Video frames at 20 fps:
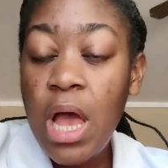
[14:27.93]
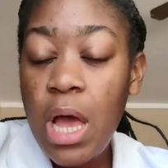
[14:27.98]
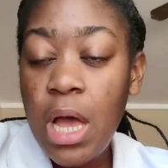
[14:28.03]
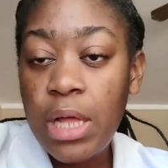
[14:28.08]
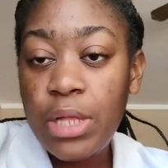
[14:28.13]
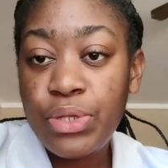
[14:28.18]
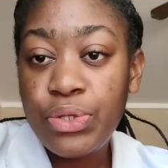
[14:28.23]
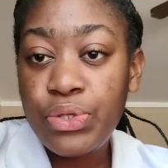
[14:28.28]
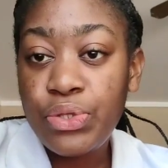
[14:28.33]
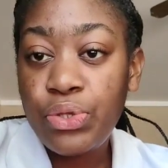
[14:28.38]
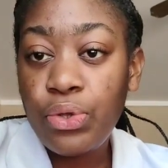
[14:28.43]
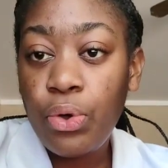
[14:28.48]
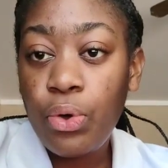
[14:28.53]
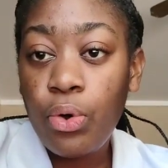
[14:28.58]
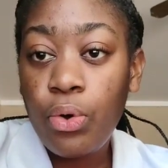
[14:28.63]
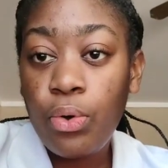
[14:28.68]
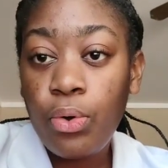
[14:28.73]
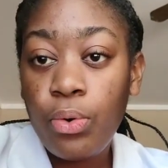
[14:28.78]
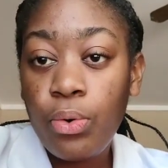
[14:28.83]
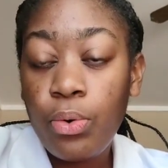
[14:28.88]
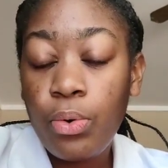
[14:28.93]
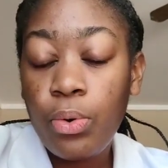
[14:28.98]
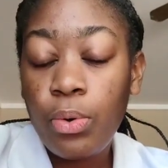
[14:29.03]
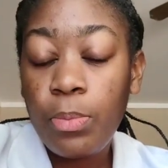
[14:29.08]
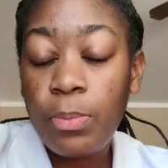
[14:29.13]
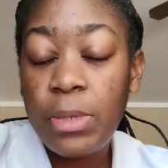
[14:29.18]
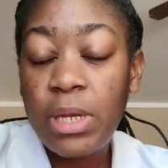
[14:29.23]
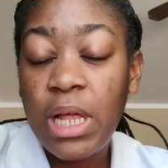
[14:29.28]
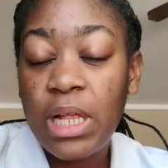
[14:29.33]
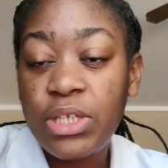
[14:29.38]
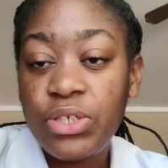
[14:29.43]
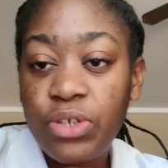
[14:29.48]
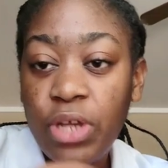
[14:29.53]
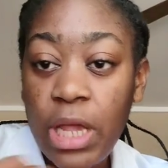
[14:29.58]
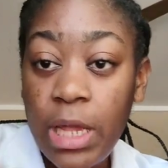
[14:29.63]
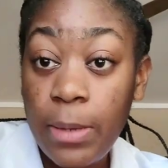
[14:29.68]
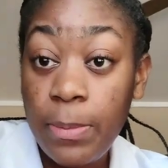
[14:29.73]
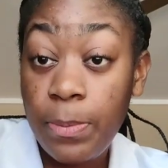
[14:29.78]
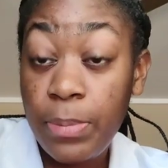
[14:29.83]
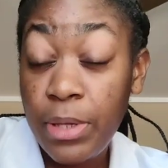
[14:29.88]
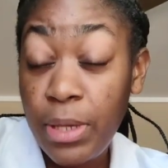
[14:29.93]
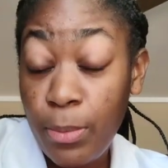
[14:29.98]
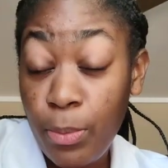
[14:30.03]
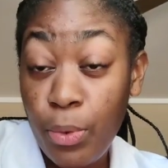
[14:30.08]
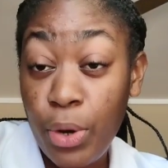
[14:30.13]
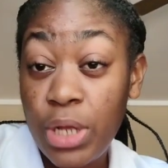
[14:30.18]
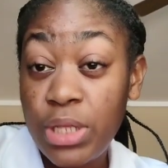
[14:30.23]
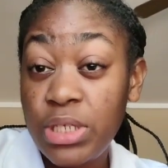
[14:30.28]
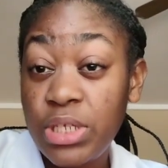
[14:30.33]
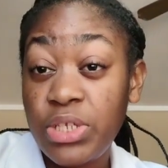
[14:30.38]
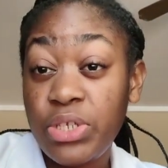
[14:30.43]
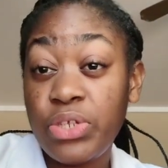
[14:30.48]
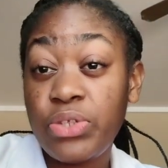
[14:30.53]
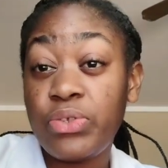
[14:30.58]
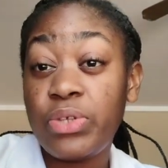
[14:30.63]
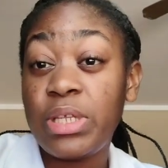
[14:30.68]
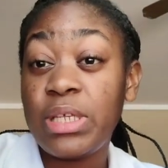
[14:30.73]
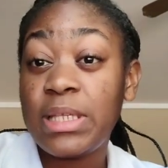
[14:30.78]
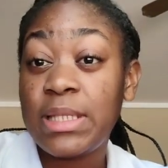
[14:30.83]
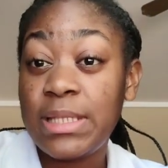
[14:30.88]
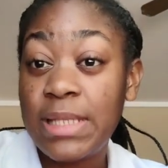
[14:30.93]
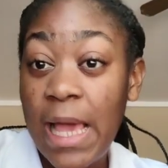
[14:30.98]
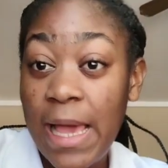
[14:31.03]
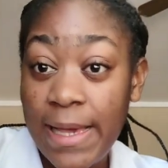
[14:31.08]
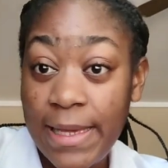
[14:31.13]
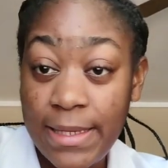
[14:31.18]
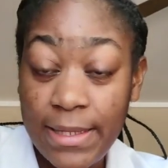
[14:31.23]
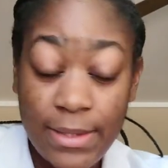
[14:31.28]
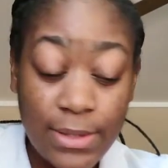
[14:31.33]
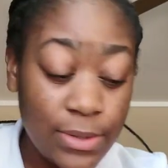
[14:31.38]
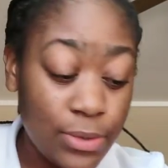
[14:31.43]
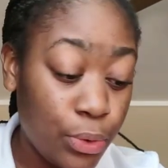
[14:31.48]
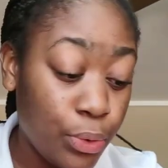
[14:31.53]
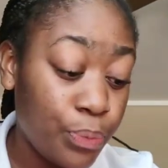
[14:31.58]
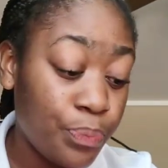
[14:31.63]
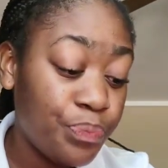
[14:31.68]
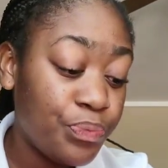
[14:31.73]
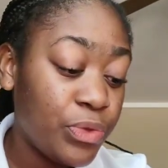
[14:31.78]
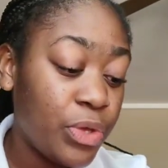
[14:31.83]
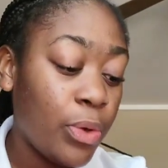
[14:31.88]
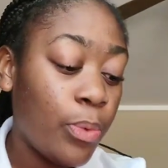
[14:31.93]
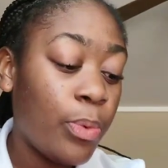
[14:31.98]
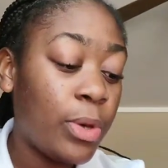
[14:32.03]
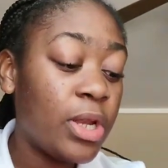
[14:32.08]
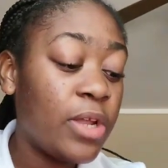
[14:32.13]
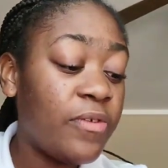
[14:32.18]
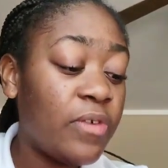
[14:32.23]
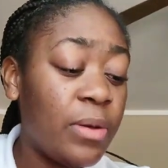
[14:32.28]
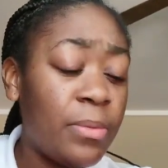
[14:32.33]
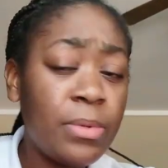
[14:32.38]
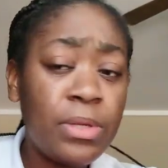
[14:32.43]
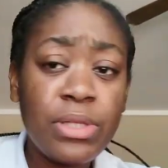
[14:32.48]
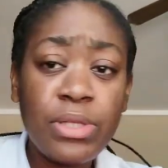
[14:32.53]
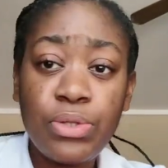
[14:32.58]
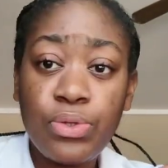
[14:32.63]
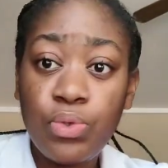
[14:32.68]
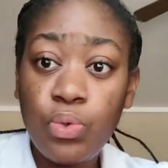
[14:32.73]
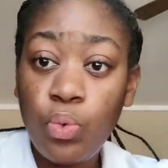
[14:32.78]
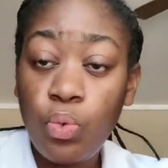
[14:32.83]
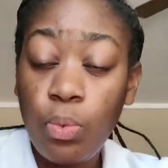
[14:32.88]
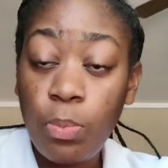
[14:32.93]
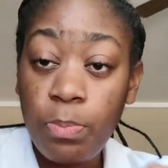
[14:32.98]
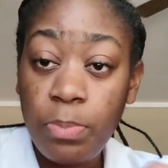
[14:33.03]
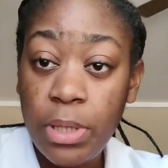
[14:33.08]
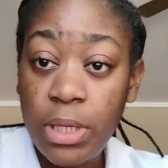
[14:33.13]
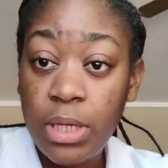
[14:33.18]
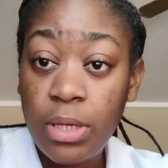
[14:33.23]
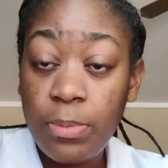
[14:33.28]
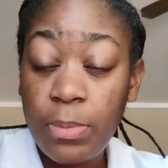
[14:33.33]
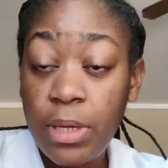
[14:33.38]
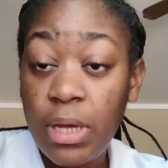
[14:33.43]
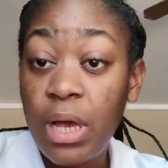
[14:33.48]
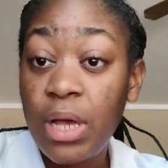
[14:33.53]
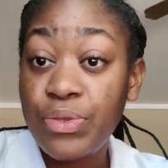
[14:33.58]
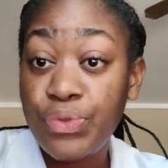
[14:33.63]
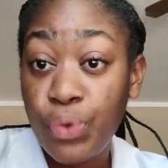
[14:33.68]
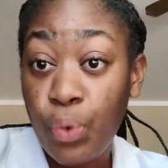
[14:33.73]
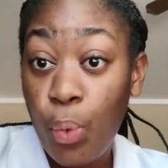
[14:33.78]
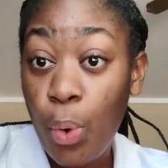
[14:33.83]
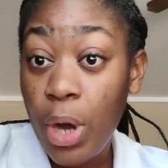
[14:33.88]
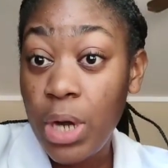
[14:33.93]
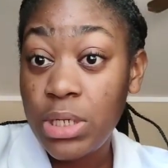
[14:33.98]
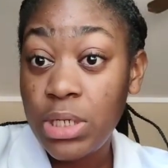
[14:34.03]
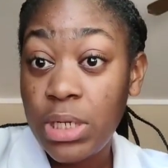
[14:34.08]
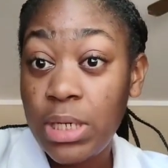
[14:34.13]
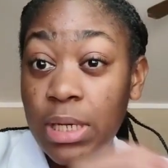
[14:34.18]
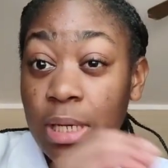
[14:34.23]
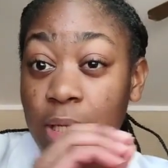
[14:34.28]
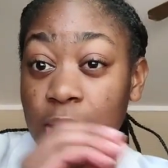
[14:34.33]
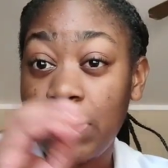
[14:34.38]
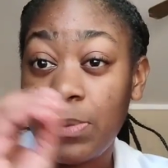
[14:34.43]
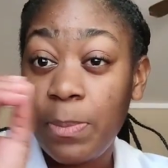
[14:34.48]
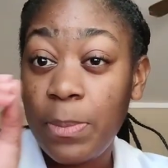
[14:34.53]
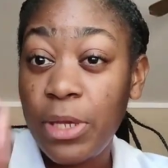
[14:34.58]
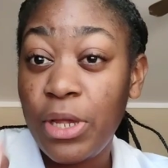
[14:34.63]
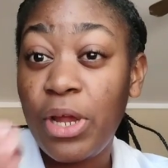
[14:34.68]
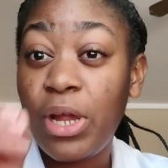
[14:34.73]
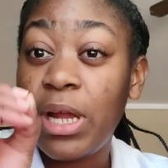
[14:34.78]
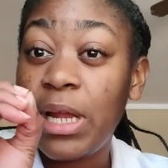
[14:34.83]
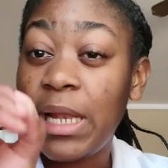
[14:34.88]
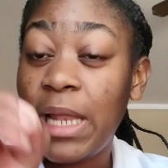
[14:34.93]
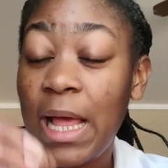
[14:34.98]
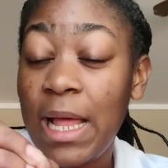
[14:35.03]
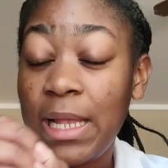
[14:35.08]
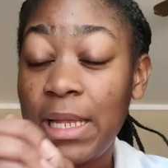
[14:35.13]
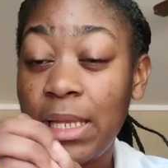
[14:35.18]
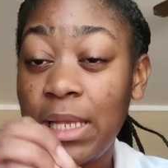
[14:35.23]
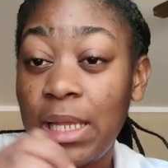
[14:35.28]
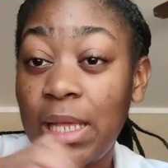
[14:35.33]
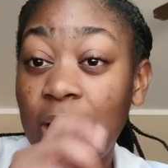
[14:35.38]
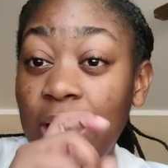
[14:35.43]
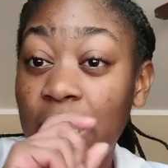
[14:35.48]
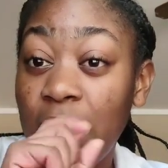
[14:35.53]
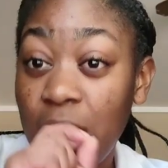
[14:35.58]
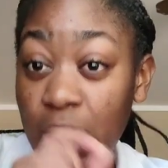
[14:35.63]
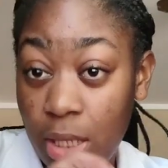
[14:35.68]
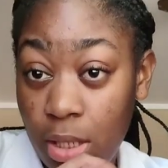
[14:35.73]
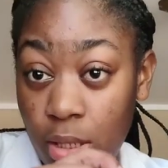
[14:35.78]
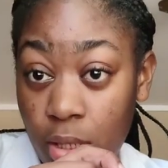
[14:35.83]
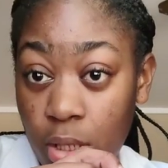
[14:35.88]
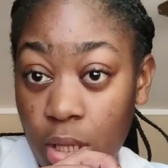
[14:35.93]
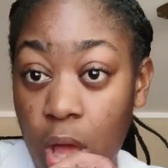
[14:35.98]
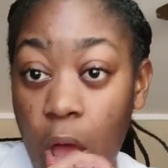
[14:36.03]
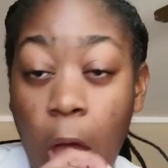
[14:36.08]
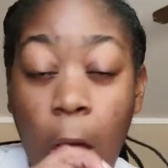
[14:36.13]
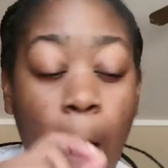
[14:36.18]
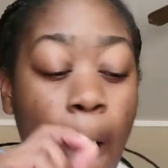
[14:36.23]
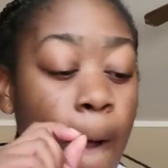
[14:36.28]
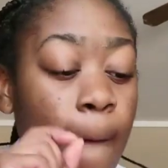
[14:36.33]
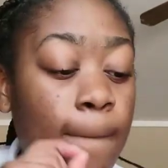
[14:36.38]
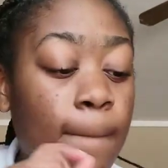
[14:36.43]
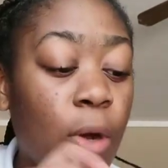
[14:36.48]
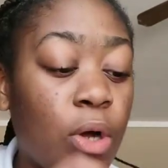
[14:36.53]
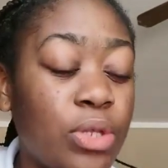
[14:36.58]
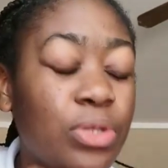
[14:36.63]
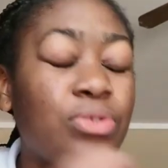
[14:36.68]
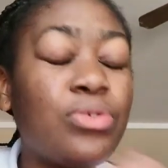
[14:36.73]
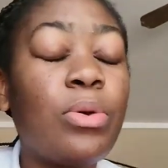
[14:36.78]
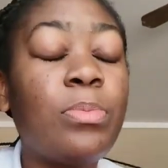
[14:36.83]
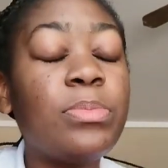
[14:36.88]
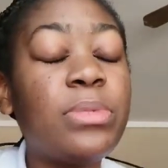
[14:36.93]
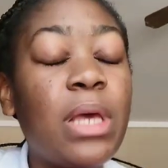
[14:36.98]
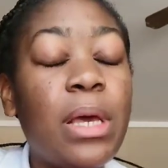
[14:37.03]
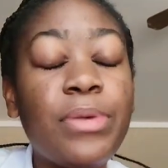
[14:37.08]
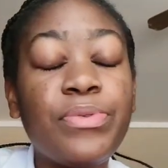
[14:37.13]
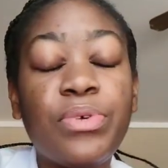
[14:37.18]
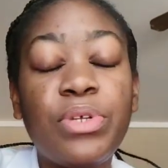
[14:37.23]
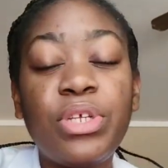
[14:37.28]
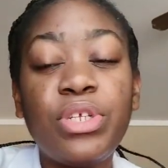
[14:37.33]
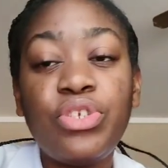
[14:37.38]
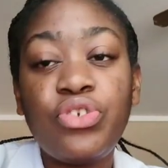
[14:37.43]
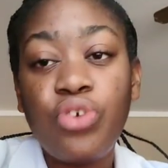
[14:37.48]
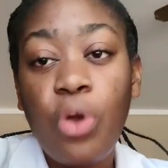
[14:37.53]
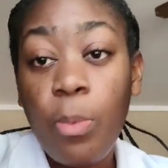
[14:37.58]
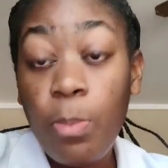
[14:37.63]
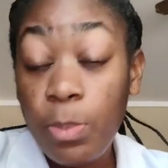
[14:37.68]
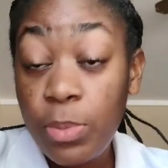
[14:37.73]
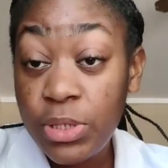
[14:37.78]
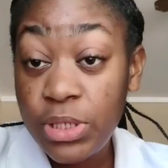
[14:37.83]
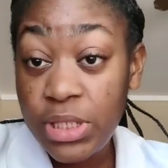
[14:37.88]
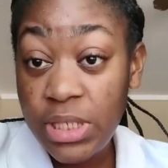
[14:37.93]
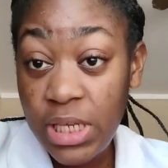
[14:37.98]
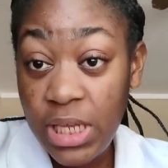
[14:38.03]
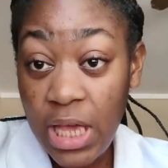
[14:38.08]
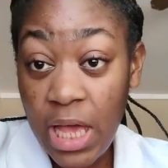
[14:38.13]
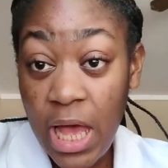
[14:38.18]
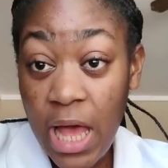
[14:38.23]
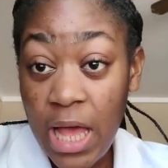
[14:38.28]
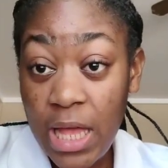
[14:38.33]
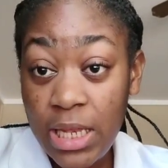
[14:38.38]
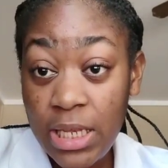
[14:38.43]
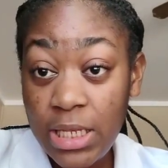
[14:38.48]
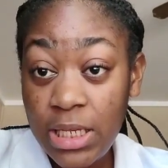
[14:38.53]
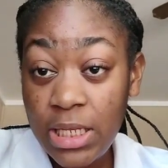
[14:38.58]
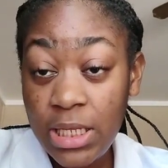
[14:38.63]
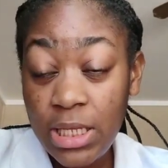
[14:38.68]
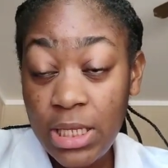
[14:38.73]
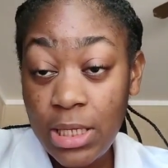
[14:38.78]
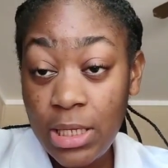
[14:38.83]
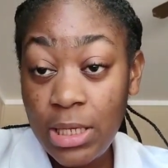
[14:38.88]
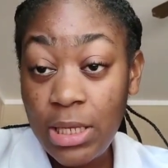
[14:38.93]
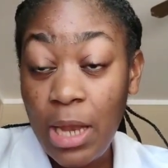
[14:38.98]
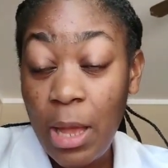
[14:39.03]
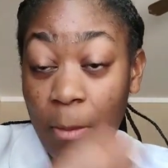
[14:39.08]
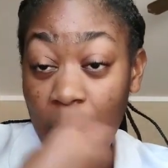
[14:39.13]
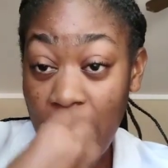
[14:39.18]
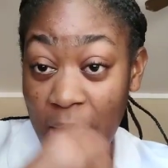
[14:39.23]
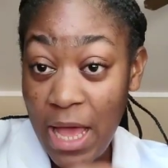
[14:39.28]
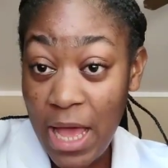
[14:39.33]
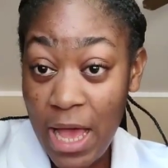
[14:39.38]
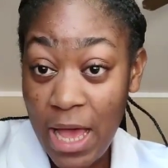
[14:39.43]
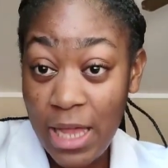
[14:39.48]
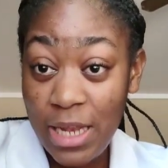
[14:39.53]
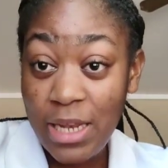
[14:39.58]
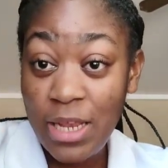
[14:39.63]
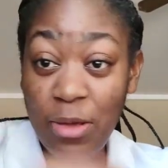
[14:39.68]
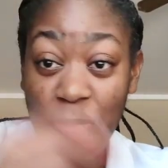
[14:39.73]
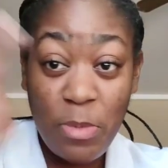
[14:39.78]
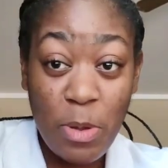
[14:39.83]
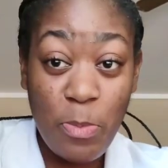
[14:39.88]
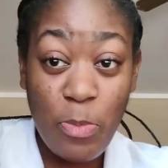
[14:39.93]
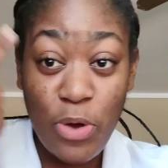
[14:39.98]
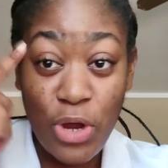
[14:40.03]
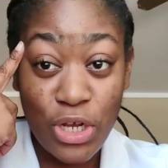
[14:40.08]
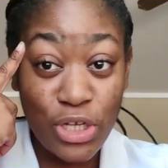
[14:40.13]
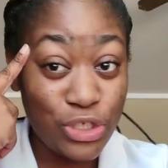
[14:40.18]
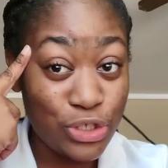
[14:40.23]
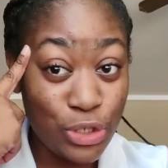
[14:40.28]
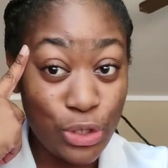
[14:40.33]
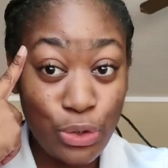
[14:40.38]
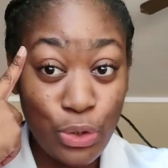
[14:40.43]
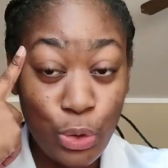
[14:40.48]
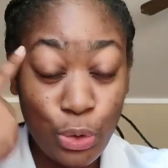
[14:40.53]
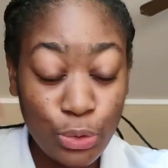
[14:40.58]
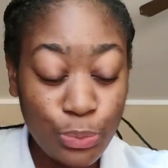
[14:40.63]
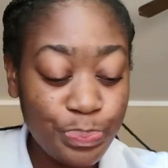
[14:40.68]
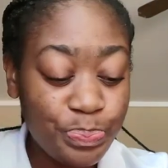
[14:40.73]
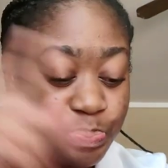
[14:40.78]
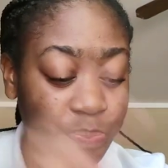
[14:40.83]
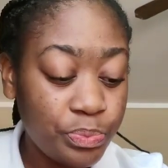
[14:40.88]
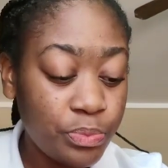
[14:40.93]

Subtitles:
And so I that try to pay more attention to the size. So whenever I see too big, because the quarter is bigger than the nickel. But sometimes when it jumbled in your hand, in my hand, my brain shut down.